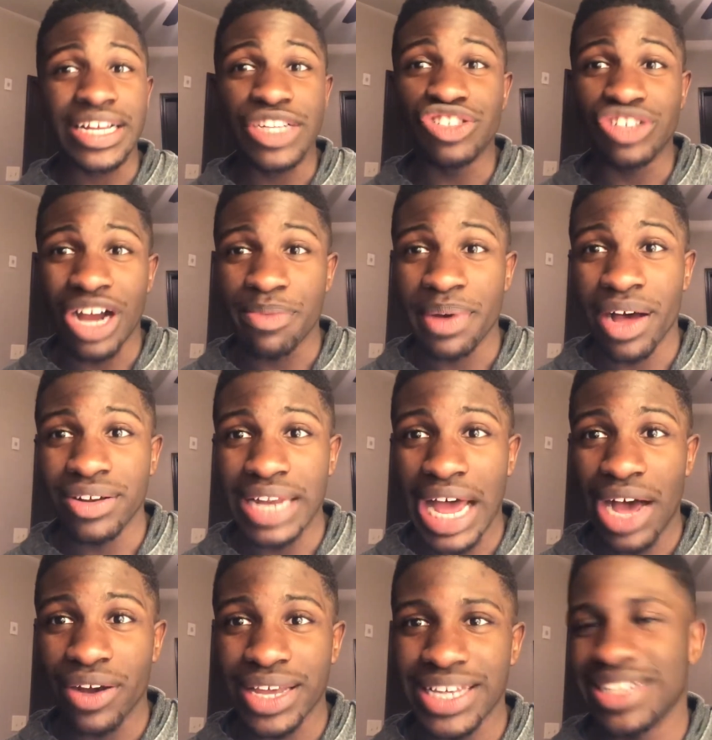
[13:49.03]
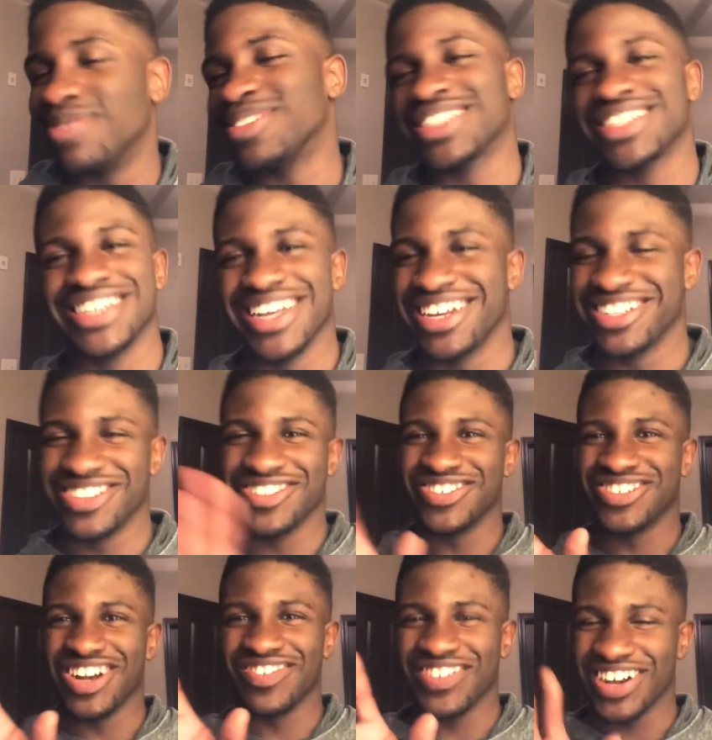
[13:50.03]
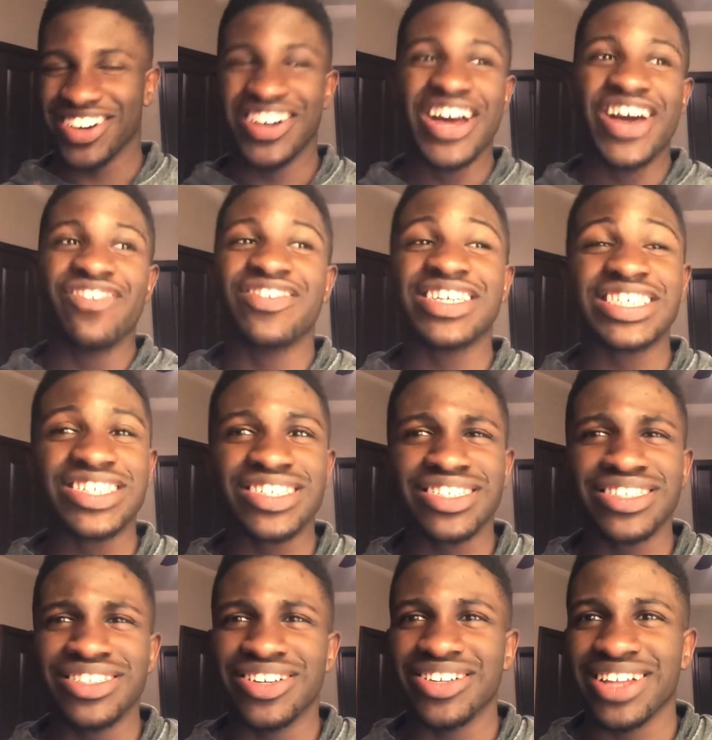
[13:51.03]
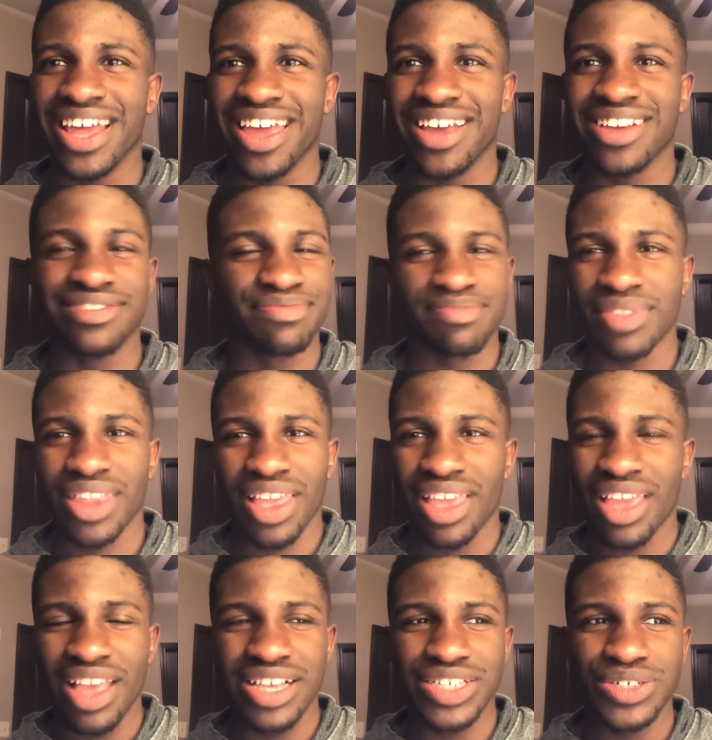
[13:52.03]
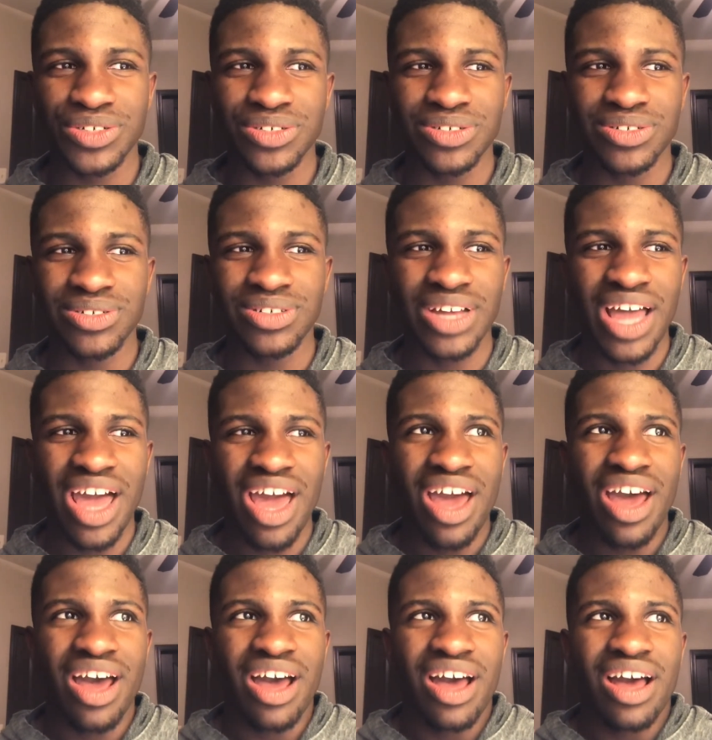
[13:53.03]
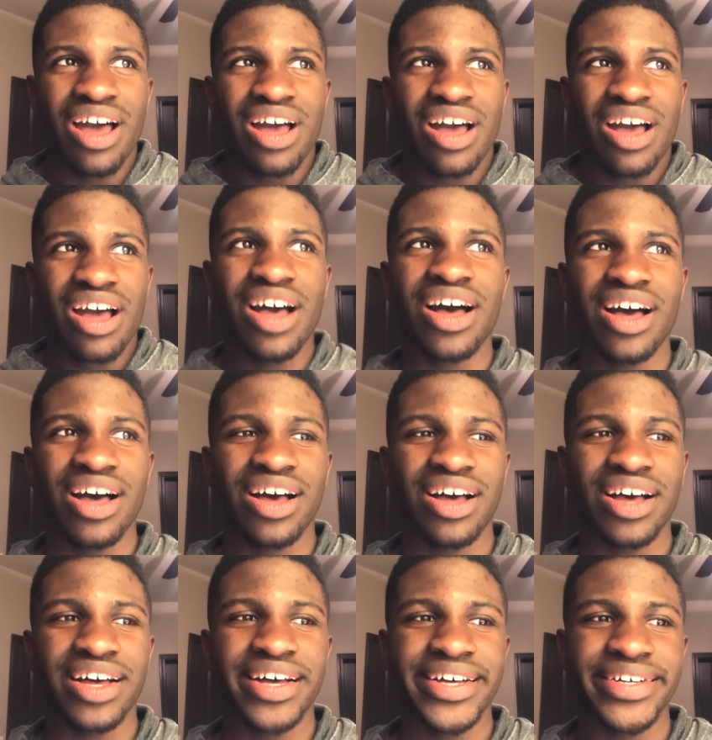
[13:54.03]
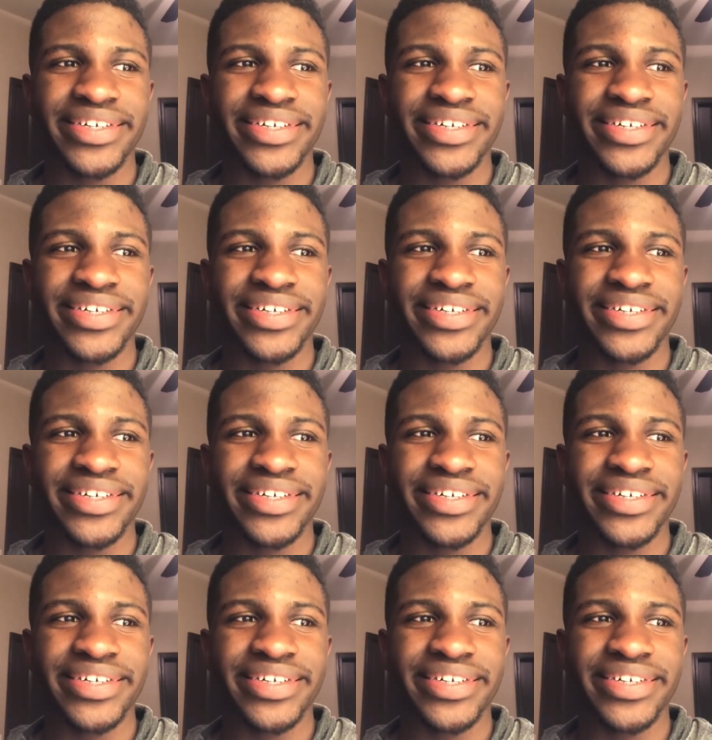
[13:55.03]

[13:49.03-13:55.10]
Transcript: Drop out now, kids. I'm just kidding. Don't drop out. But seriously though, like, school, I